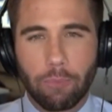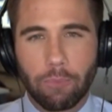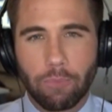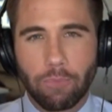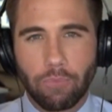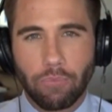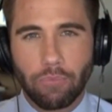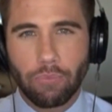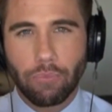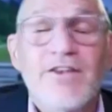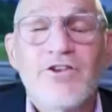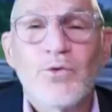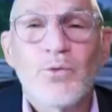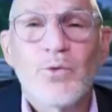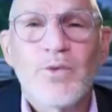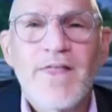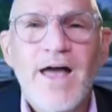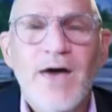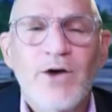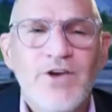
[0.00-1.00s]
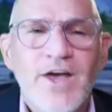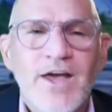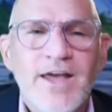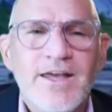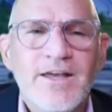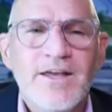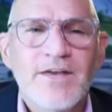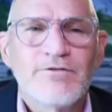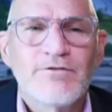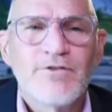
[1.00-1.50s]
yeah listen without
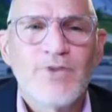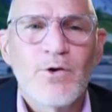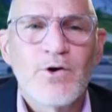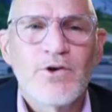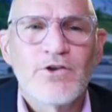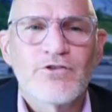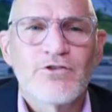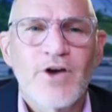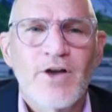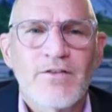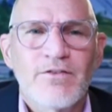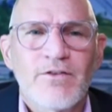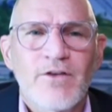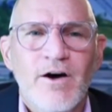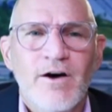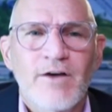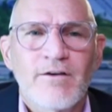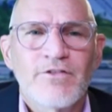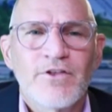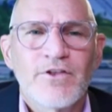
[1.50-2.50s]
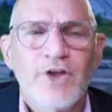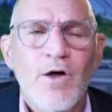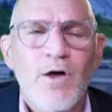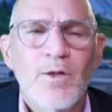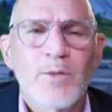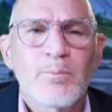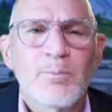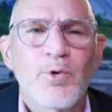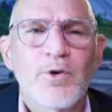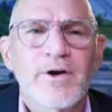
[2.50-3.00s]
taking the focus off off the
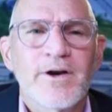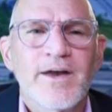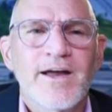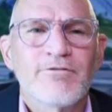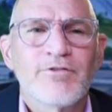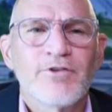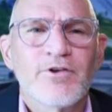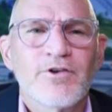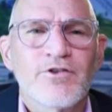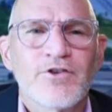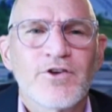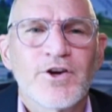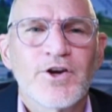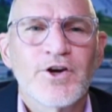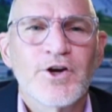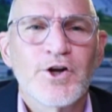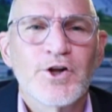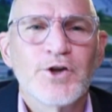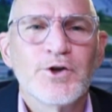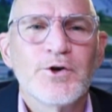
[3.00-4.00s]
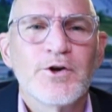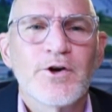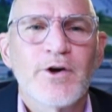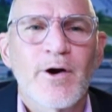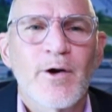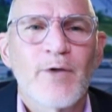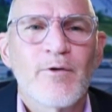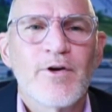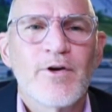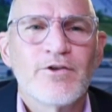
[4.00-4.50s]
all important efforts to conclude
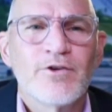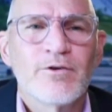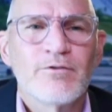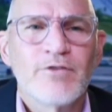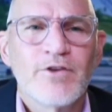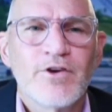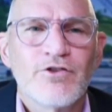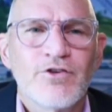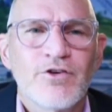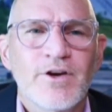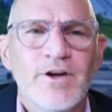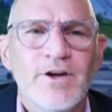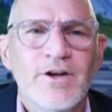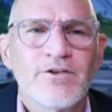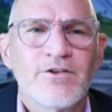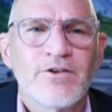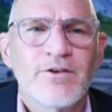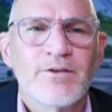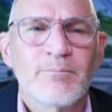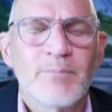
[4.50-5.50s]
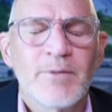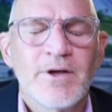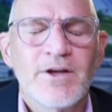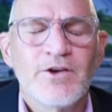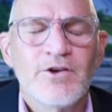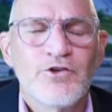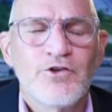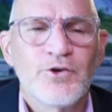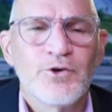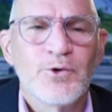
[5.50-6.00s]
our original vision into
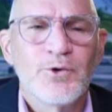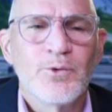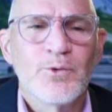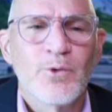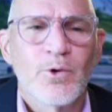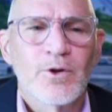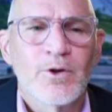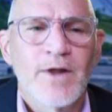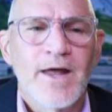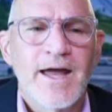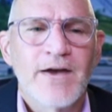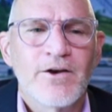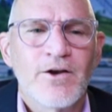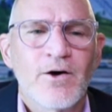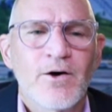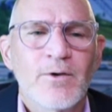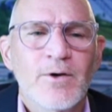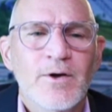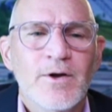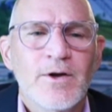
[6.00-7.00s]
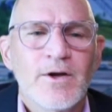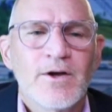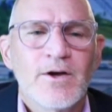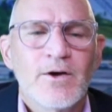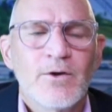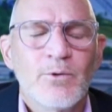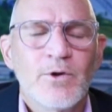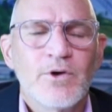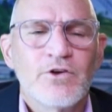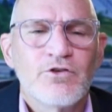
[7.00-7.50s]
into orlando
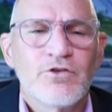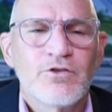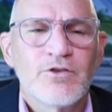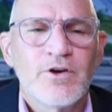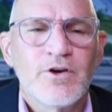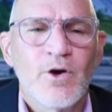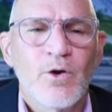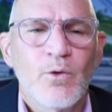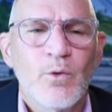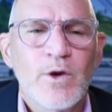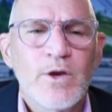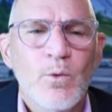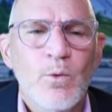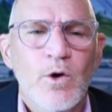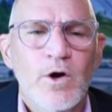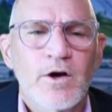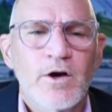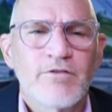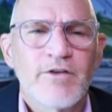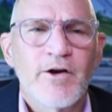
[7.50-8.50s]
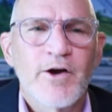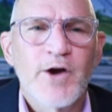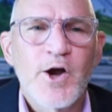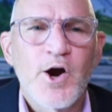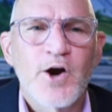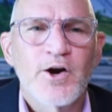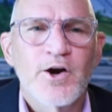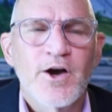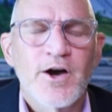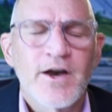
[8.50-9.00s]
which you know we work very
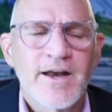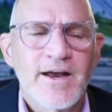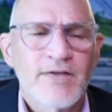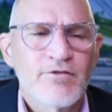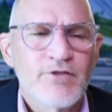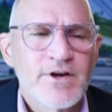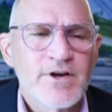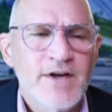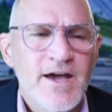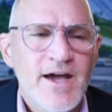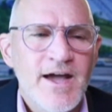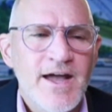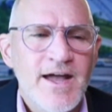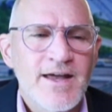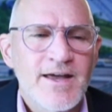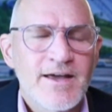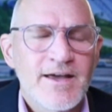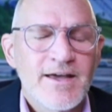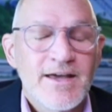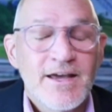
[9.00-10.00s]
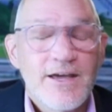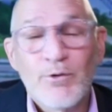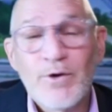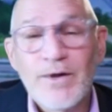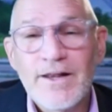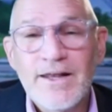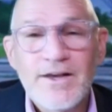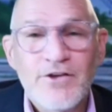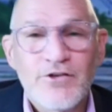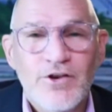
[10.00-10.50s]
hard on every day it
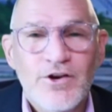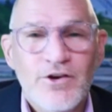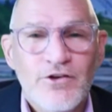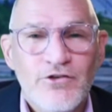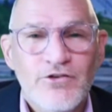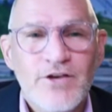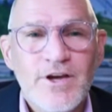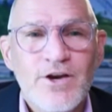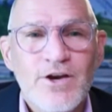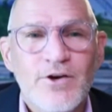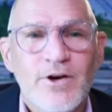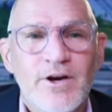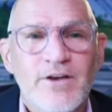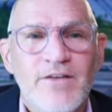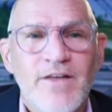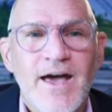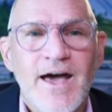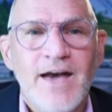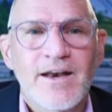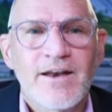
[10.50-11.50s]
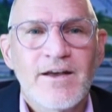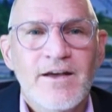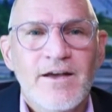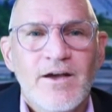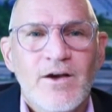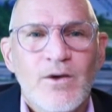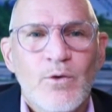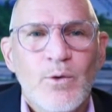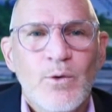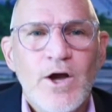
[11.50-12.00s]
really isn't a secret that
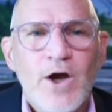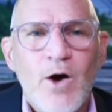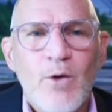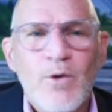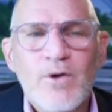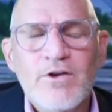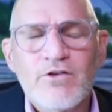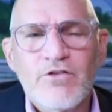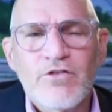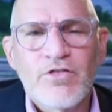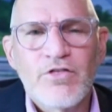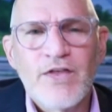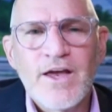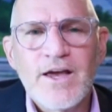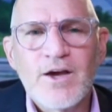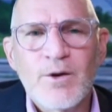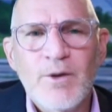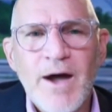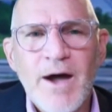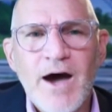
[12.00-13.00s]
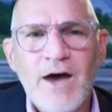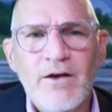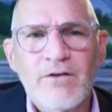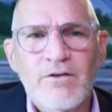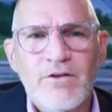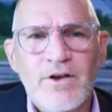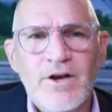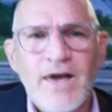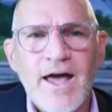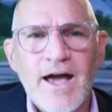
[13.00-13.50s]
we always think
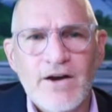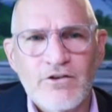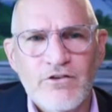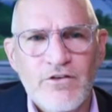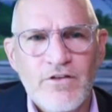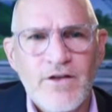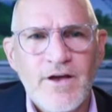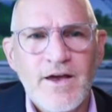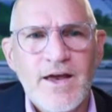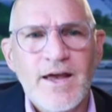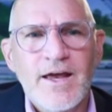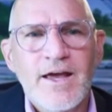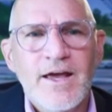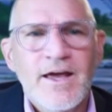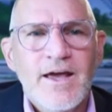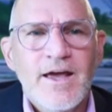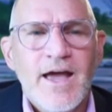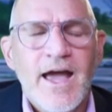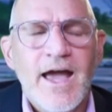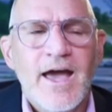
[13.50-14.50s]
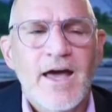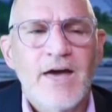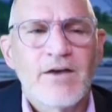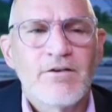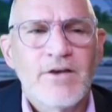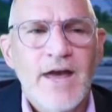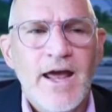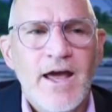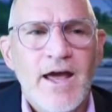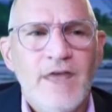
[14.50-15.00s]
about the next thing and
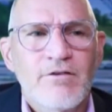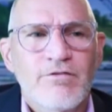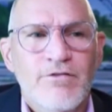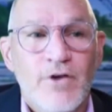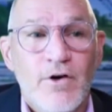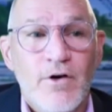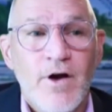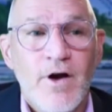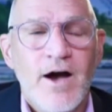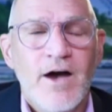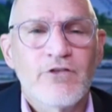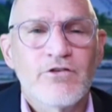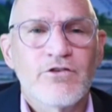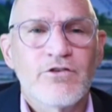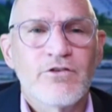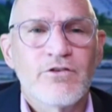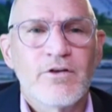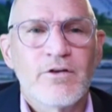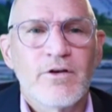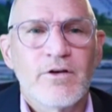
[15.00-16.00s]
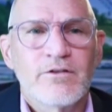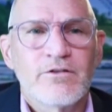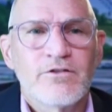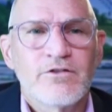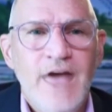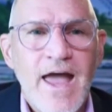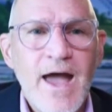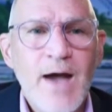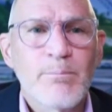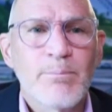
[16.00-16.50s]
and for us,
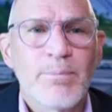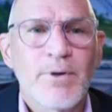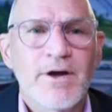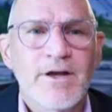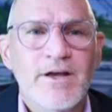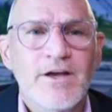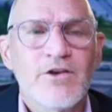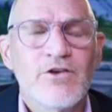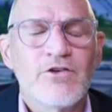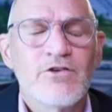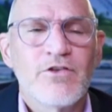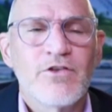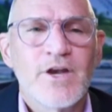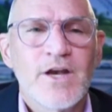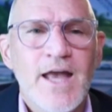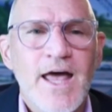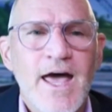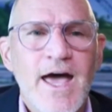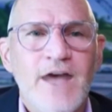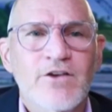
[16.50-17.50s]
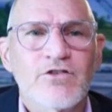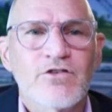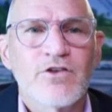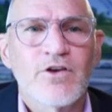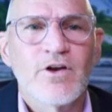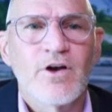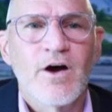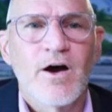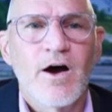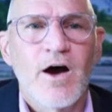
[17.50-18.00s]
Tampa is the next
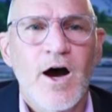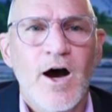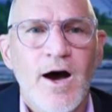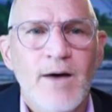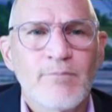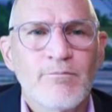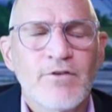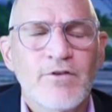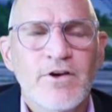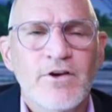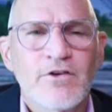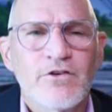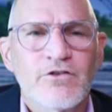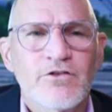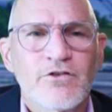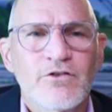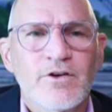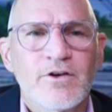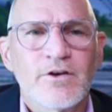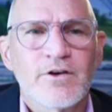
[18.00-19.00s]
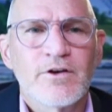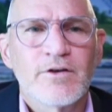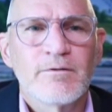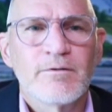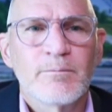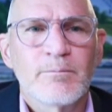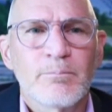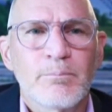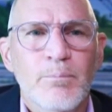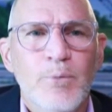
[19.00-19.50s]
obvious
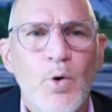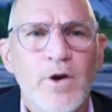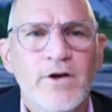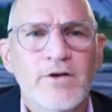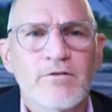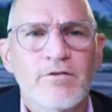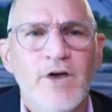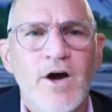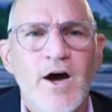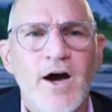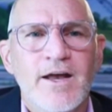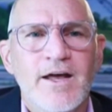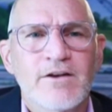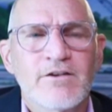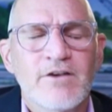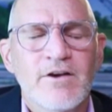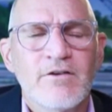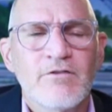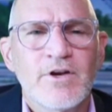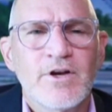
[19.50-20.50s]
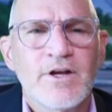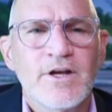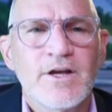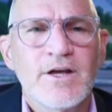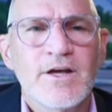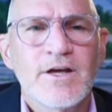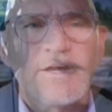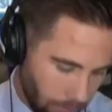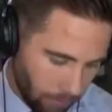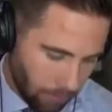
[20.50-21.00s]
point of connectivity
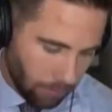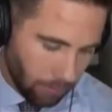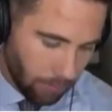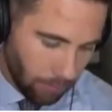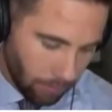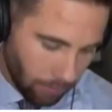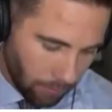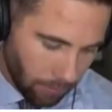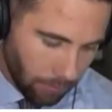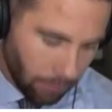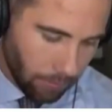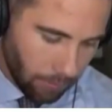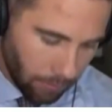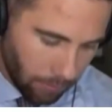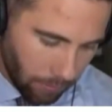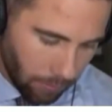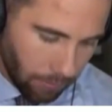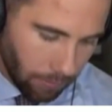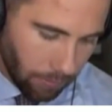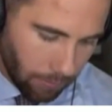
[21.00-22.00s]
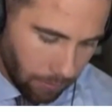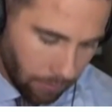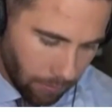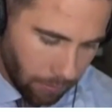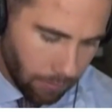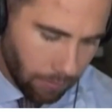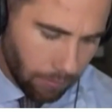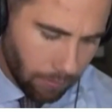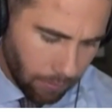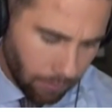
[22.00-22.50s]
mm-hmm. that we see for our
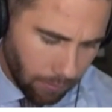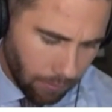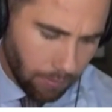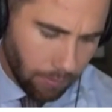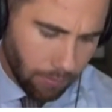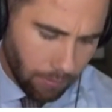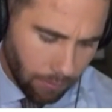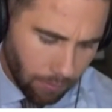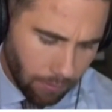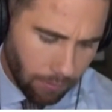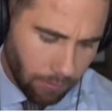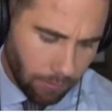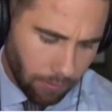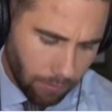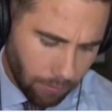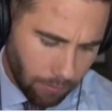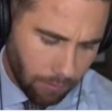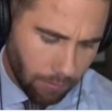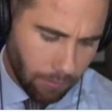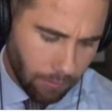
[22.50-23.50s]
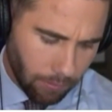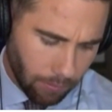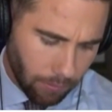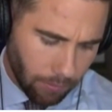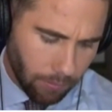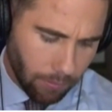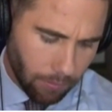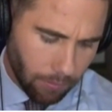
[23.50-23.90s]
system for the very same reasons. It's